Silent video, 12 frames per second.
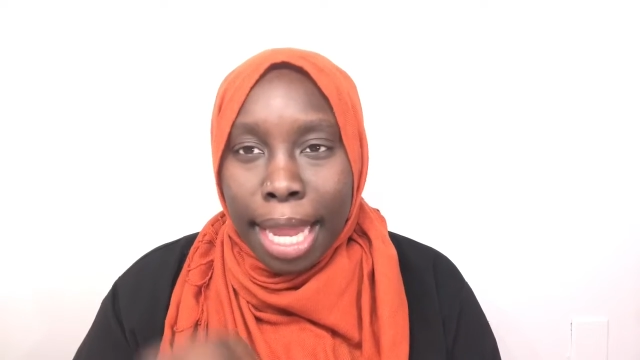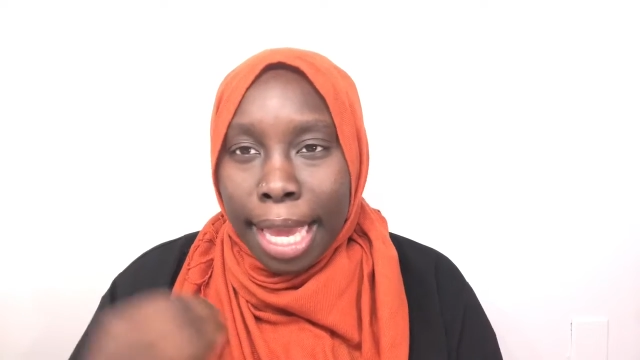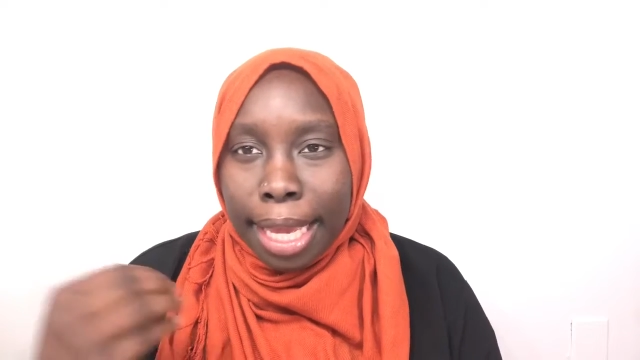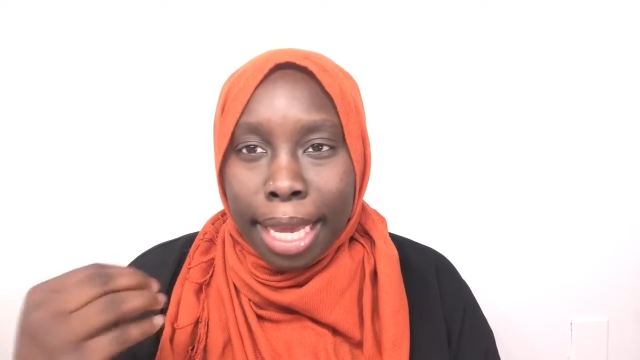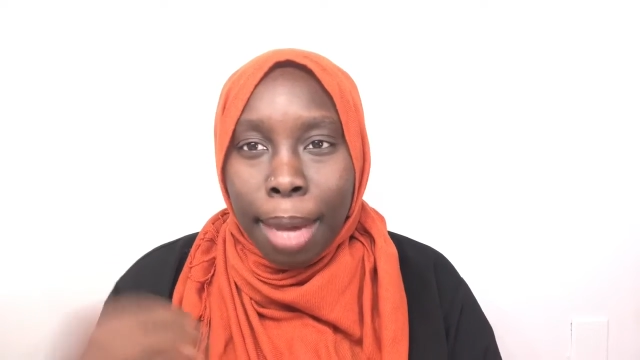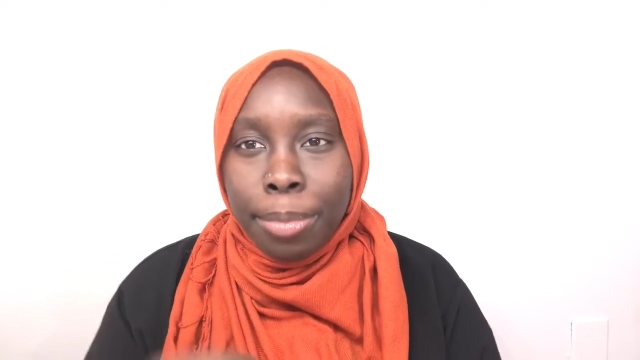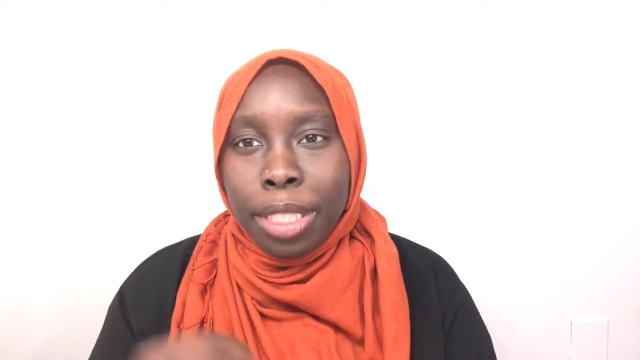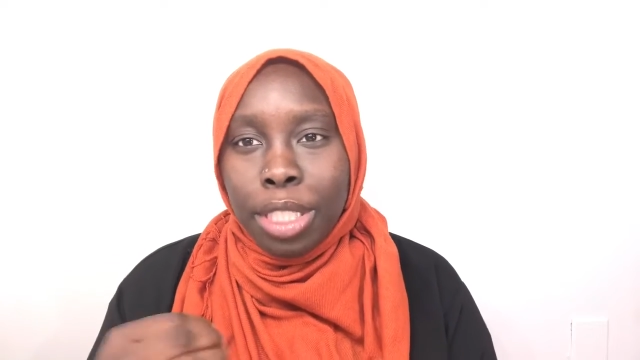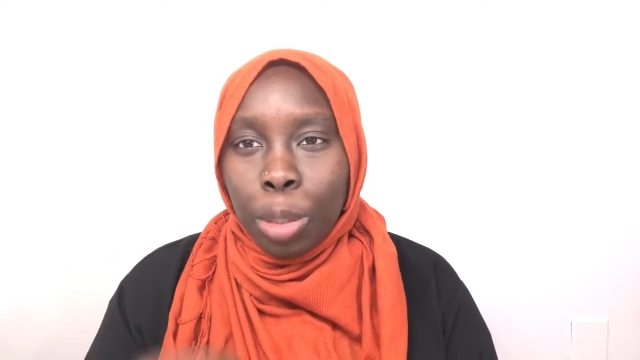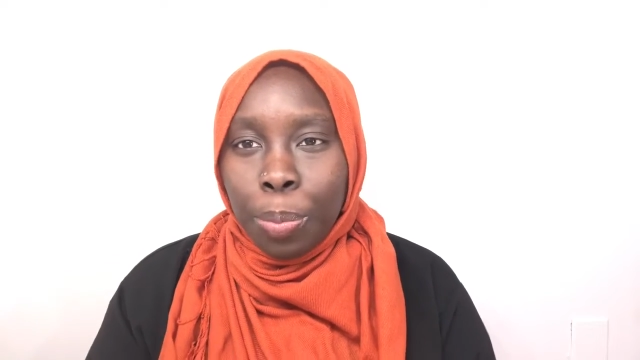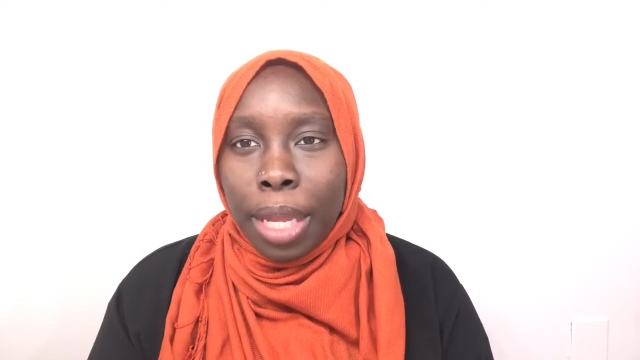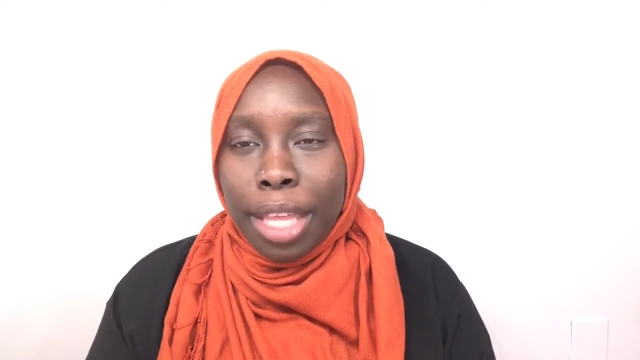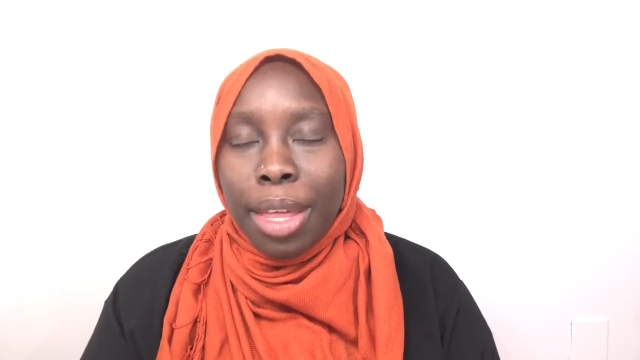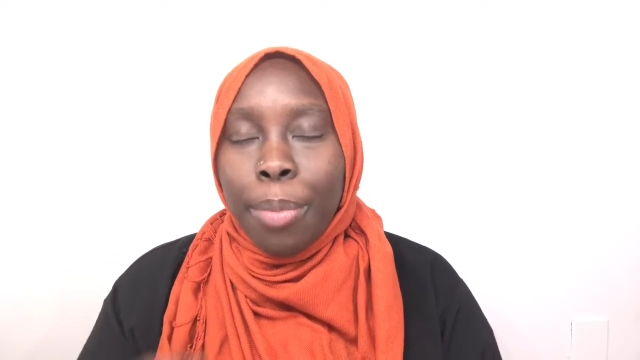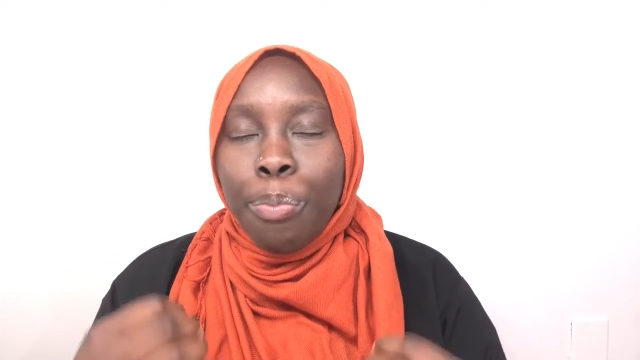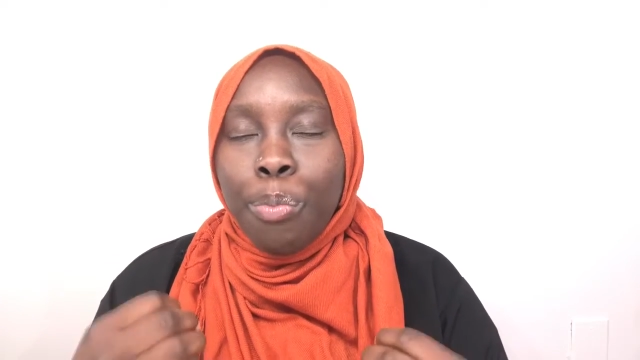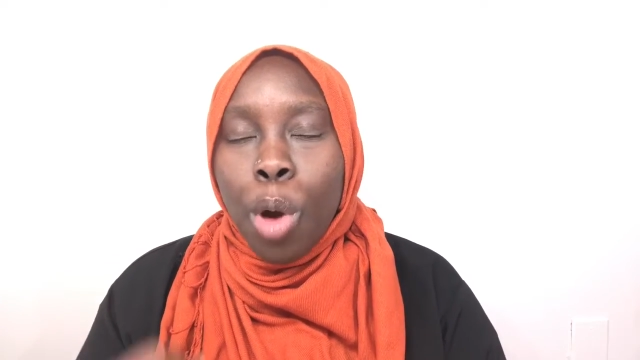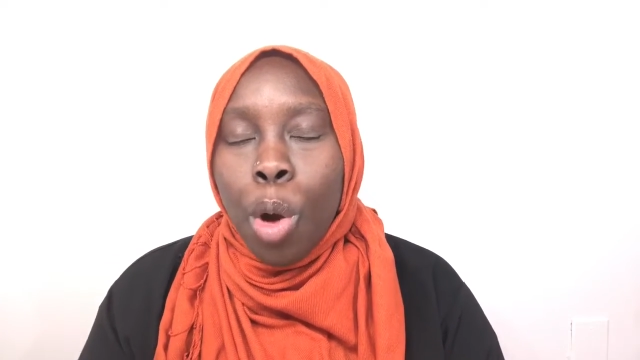comes into play. The
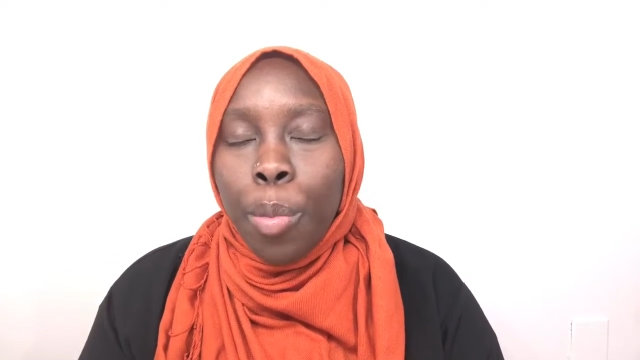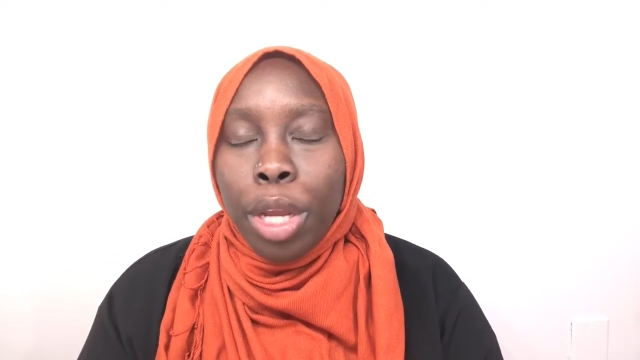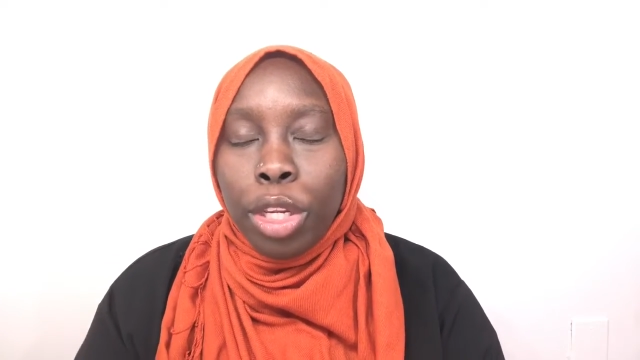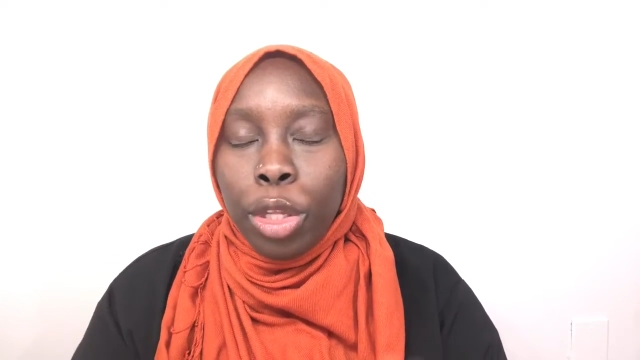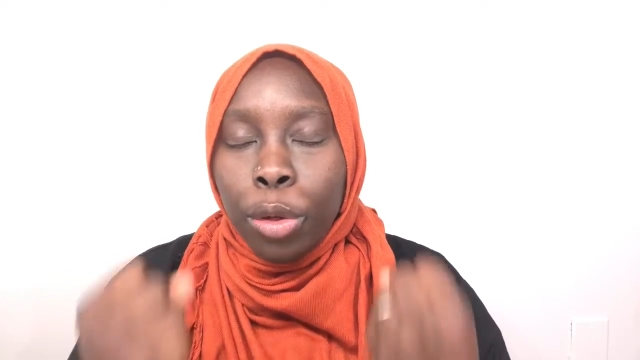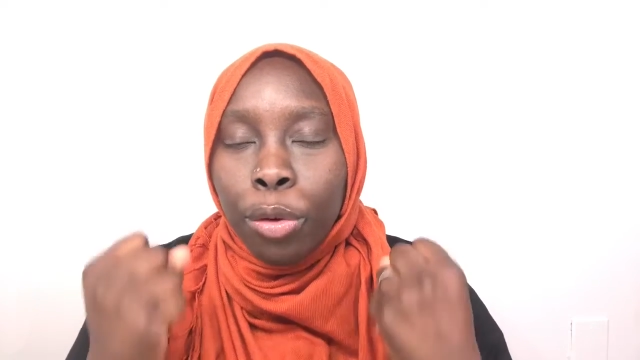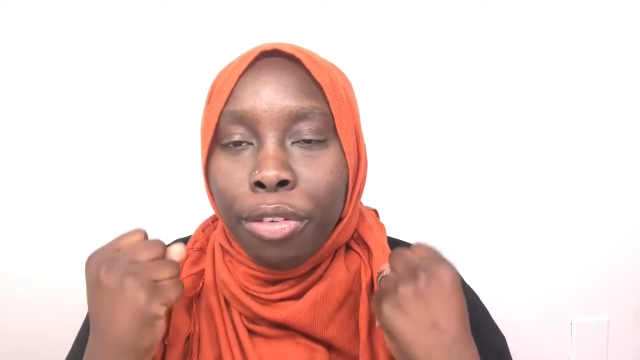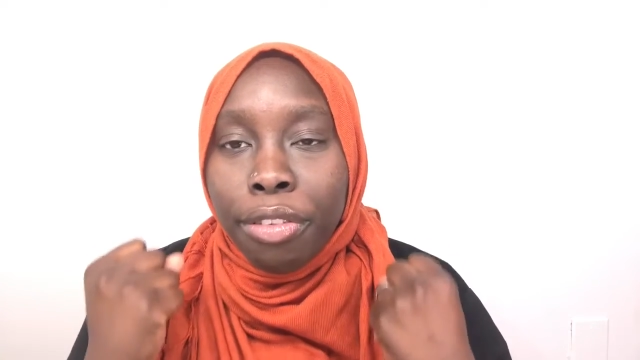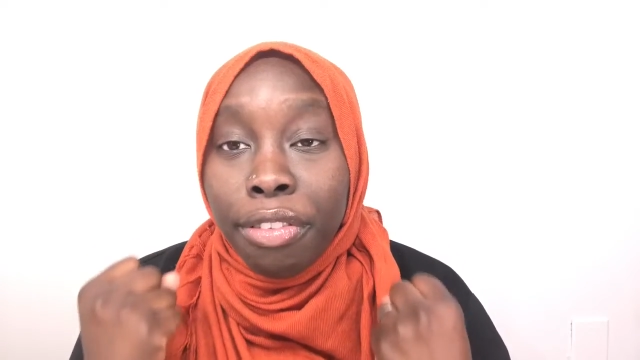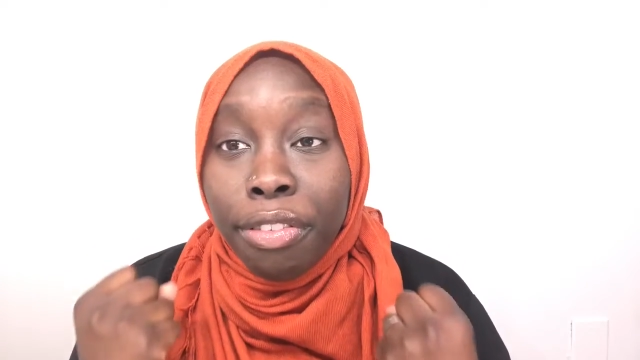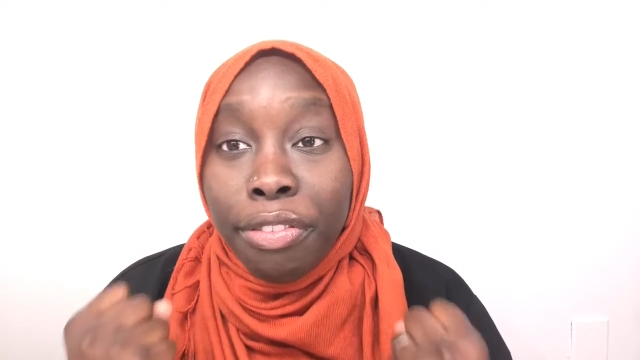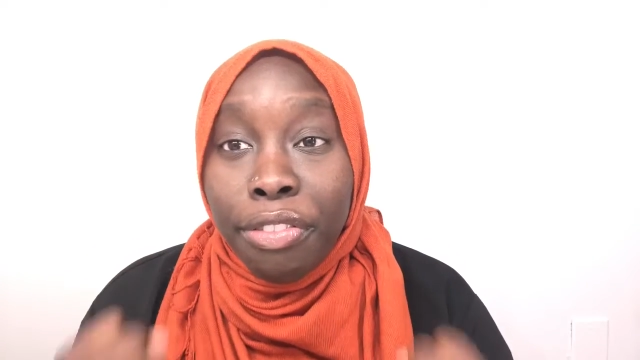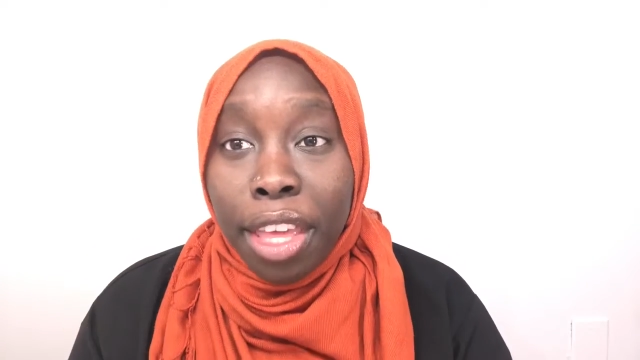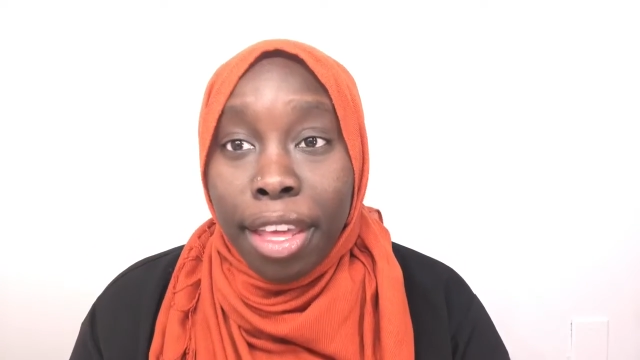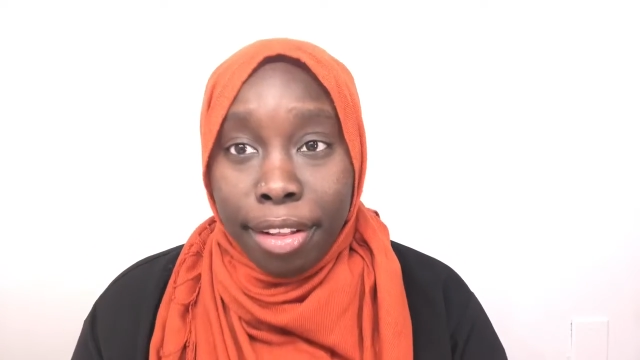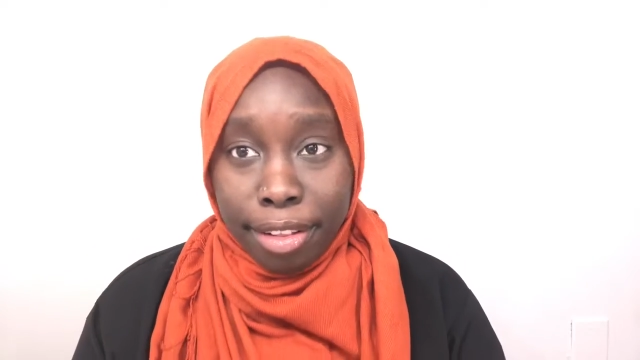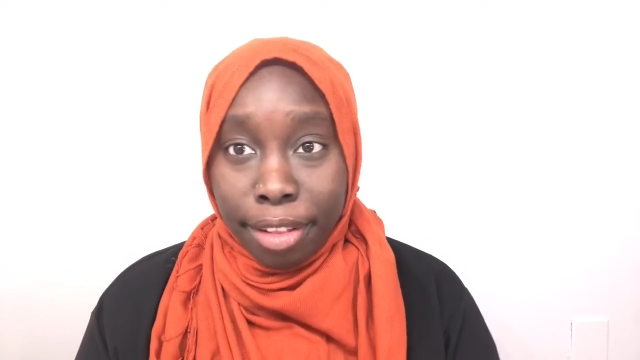moment you feel